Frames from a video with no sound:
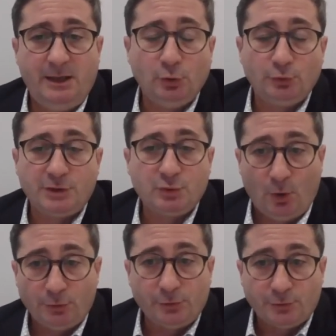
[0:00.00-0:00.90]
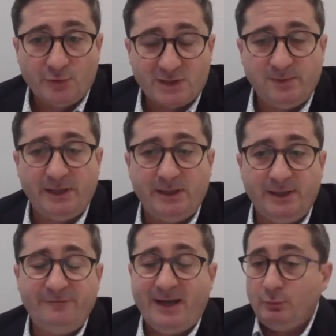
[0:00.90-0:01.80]
in order to model or to explain
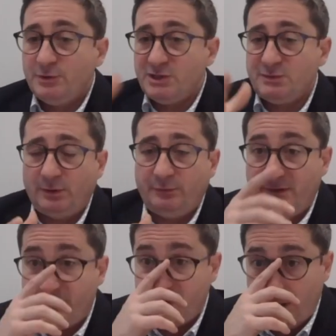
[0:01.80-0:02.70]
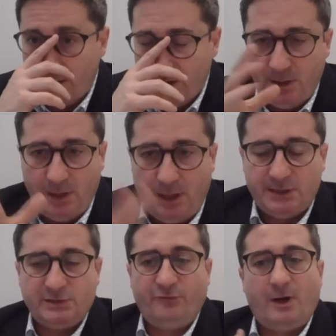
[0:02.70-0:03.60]
an event, which is what we have seen
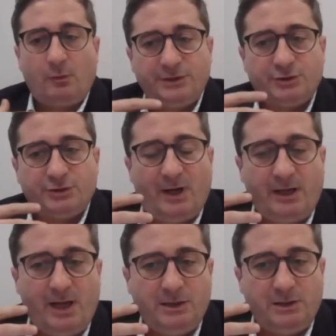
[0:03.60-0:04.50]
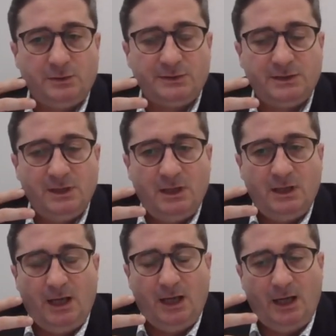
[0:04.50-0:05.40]
so far. We try and use
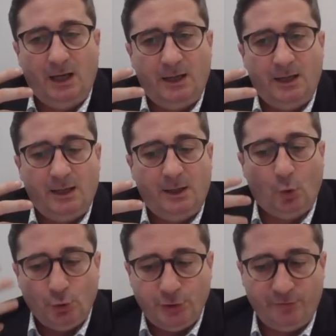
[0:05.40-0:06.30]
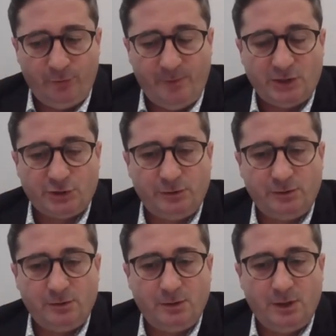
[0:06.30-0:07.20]
audio
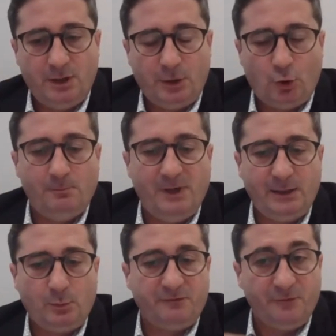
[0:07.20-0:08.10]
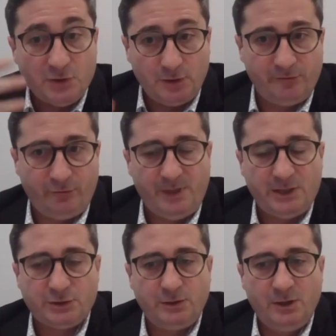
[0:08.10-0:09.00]
information combined with visual
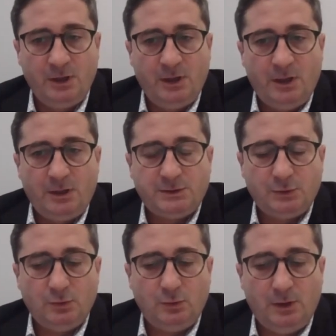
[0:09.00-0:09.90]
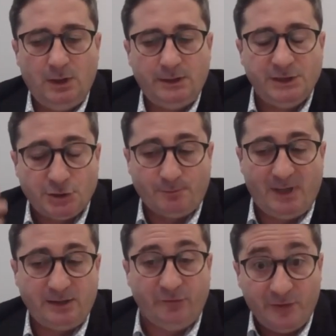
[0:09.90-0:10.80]
information to
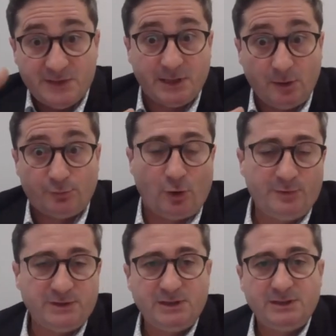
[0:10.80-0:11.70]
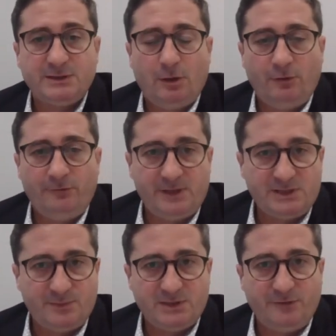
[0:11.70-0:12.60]
determine the physical properties of a
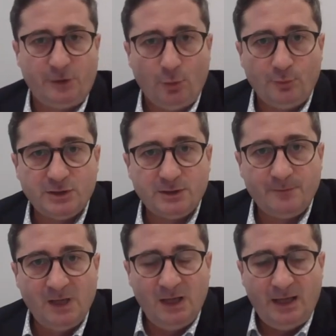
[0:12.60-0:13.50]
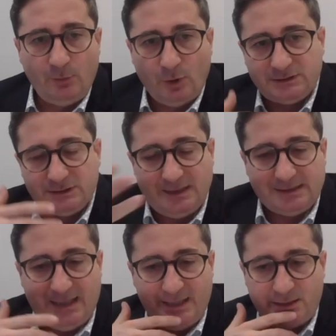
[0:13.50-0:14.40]
specific object. And what
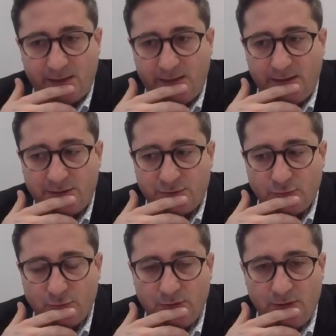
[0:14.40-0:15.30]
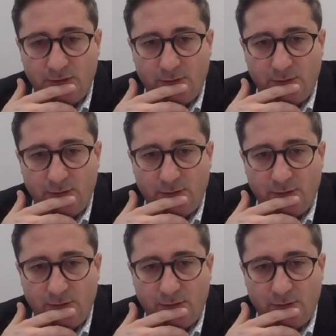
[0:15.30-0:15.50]
I'd like to